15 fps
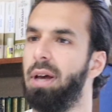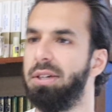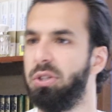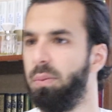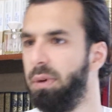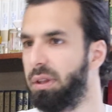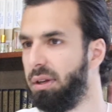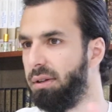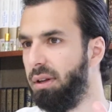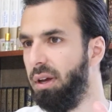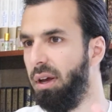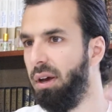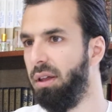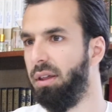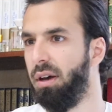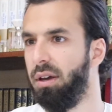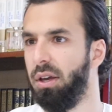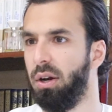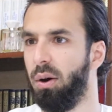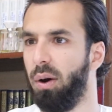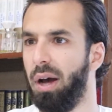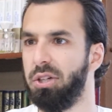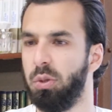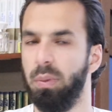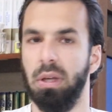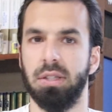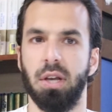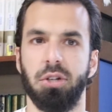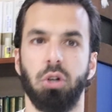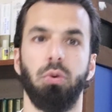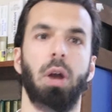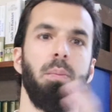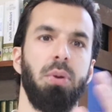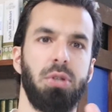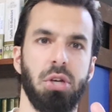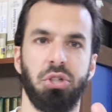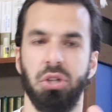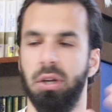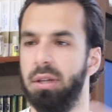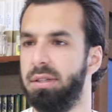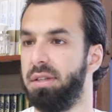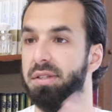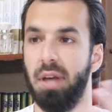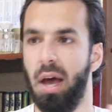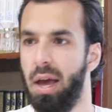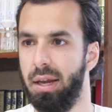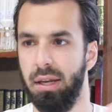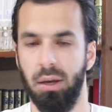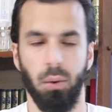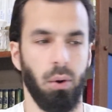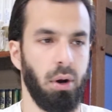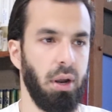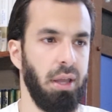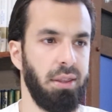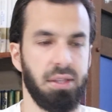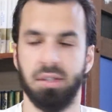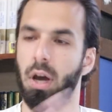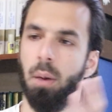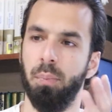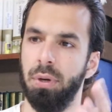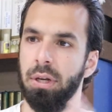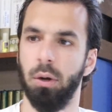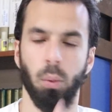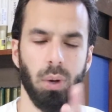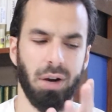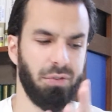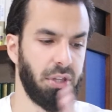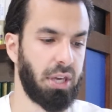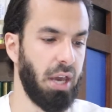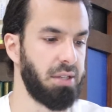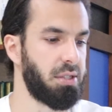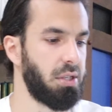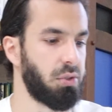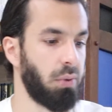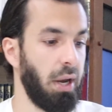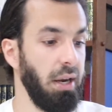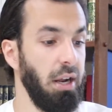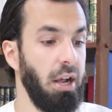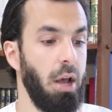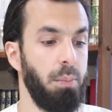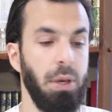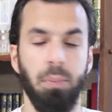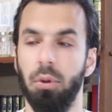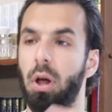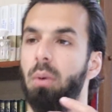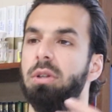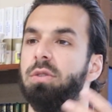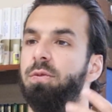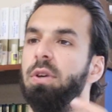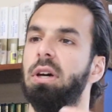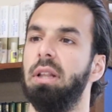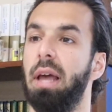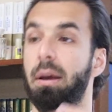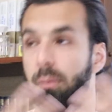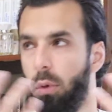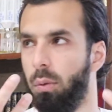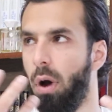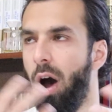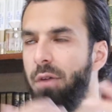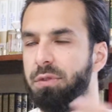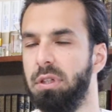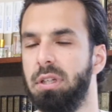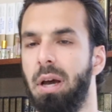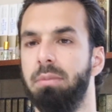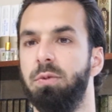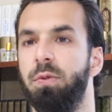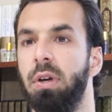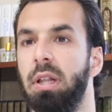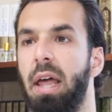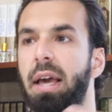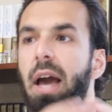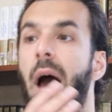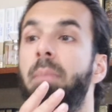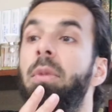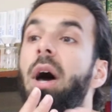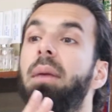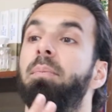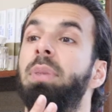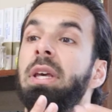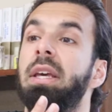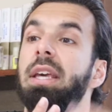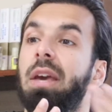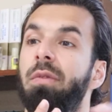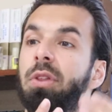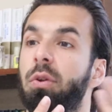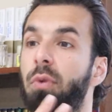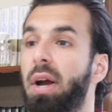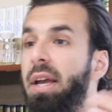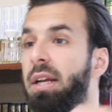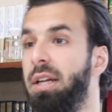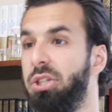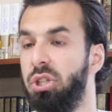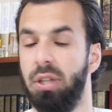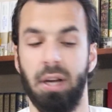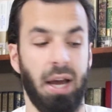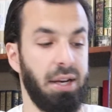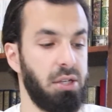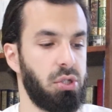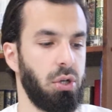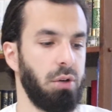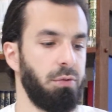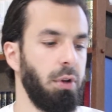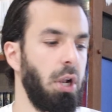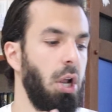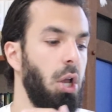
I should be the you know, I should be in such a great position in society or in this company or whatever the case is, right? People always feel like, oftentimes feel like, I'm not being given the recognition that I deserve.